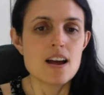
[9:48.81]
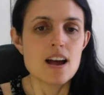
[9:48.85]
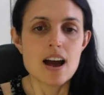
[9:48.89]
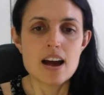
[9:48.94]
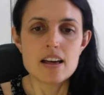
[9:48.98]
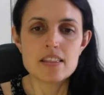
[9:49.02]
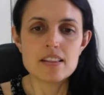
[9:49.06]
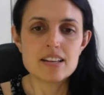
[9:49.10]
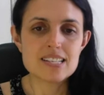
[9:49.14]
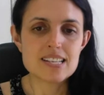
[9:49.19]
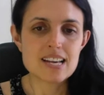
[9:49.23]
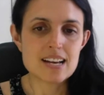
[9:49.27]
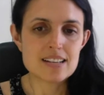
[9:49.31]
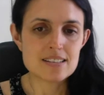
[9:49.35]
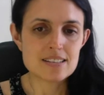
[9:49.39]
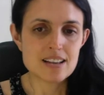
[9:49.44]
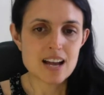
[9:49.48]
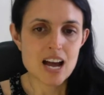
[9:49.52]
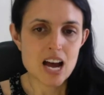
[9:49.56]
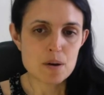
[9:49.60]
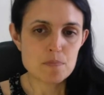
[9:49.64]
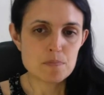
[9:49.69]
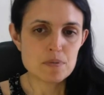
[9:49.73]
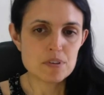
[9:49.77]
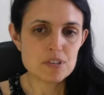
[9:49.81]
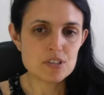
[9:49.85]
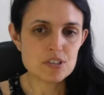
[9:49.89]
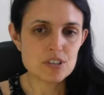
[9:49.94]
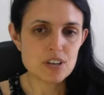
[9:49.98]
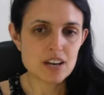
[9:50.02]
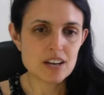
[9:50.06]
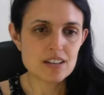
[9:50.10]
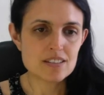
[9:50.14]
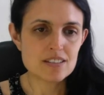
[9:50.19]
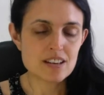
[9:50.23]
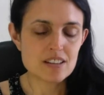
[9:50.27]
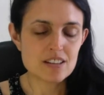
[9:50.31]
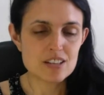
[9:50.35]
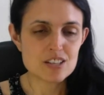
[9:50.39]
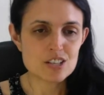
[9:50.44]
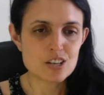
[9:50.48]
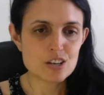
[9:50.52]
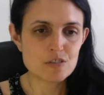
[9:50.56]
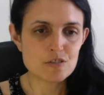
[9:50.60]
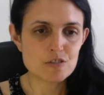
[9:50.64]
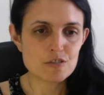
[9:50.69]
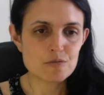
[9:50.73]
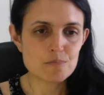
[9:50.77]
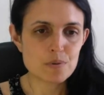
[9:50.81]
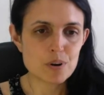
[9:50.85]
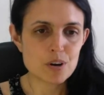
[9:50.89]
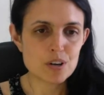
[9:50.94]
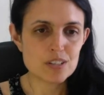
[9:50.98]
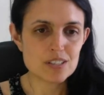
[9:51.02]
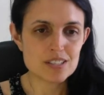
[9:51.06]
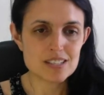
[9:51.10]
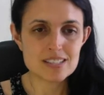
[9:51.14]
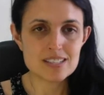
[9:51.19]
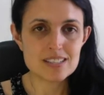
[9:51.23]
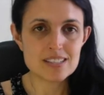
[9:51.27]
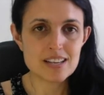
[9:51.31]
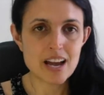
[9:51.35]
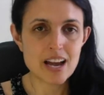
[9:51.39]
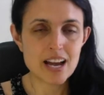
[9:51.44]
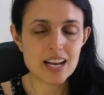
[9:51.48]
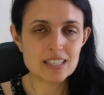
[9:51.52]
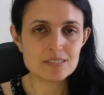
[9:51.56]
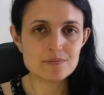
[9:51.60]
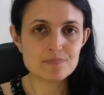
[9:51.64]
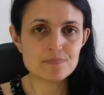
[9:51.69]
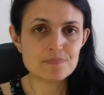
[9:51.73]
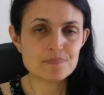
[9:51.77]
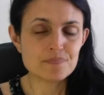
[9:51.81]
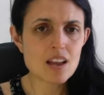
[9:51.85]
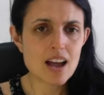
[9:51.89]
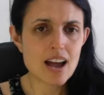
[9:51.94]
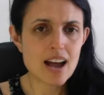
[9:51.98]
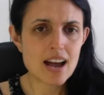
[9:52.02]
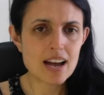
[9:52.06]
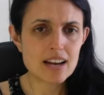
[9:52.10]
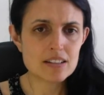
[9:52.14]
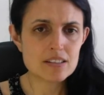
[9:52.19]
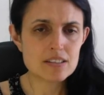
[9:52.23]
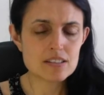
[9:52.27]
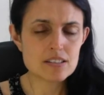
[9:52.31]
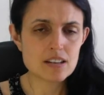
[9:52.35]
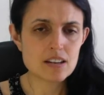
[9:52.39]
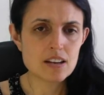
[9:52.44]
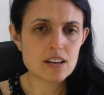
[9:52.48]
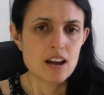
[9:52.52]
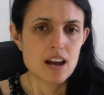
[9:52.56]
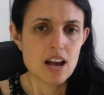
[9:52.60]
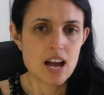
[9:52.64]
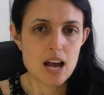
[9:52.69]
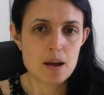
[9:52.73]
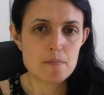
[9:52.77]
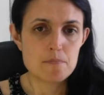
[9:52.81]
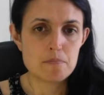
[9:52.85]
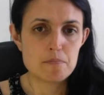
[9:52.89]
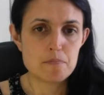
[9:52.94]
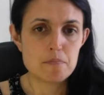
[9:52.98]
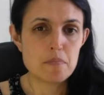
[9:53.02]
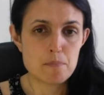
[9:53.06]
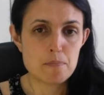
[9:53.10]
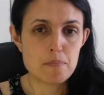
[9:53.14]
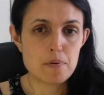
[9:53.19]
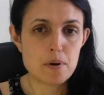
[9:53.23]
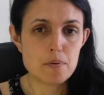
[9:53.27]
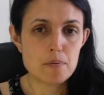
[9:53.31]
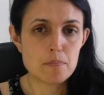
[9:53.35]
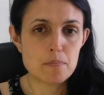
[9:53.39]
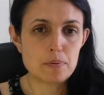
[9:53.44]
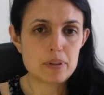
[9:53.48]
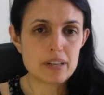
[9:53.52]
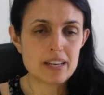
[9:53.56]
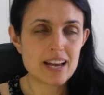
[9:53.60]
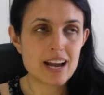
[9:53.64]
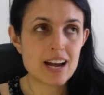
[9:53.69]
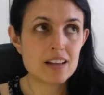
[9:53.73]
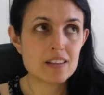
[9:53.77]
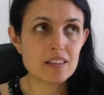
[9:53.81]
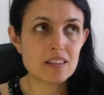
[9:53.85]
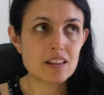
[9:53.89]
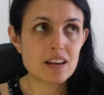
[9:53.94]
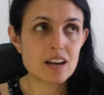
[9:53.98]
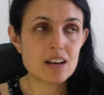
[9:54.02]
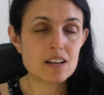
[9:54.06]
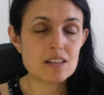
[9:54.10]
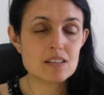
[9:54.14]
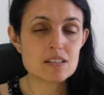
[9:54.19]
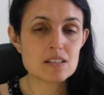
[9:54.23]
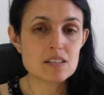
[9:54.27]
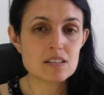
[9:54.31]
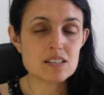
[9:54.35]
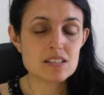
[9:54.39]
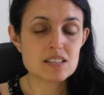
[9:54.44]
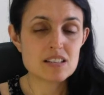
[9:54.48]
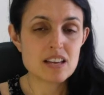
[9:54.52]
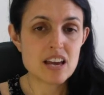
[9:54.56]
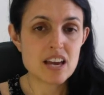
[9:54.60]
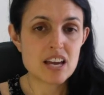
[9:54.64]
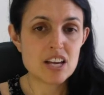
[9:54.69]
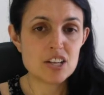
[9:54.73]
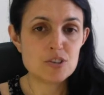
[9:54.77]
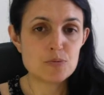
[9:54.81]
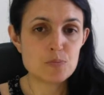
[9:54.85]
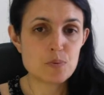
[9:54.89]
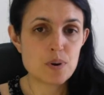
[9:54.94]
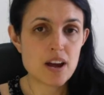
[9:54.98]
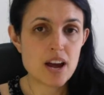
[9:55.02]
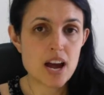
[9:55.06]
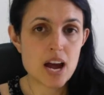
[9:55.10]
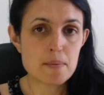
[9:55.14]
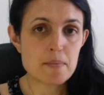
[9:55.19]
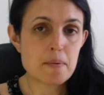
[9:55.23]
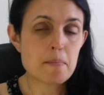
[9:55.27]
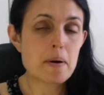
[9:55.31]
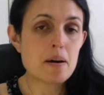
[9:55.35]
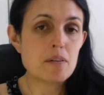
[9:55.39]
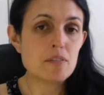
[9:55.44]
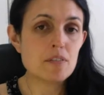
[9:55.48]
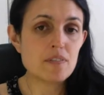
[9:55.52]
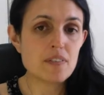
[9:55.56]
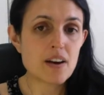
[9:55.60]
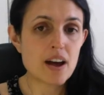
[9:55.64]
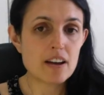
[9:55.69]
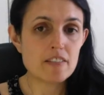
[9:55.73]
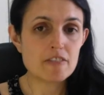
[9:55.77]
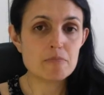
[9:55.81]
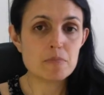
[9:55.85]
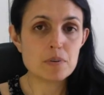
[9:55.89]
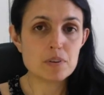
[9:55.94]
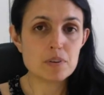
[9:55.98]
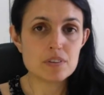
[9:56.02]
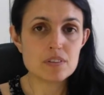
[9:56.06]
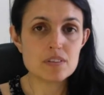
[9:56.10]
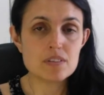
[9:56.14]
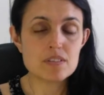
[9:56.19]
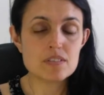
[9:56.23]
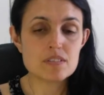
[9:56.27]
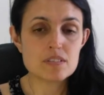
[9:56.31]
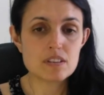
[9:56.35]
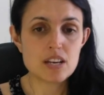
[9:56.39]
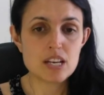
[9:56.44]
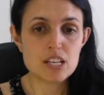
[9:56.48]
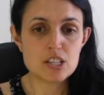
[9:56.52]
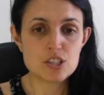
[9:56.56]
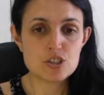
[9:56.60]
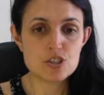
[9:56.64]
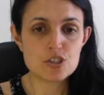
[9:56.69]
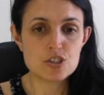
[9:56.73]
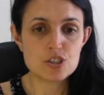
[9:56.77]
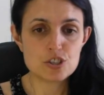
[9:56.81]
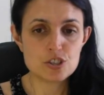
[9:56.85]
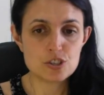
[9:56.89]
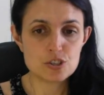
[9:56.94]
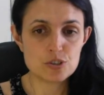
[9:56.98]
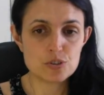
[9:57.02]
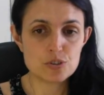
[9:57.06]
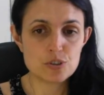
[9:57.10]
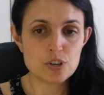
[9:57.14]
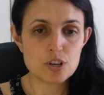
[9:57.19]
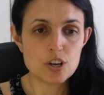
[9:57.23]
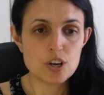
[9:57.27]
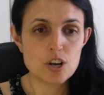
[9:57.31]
and this hasn't happened yet at this current point in time, and I'm probably at that stage where I'm about five months into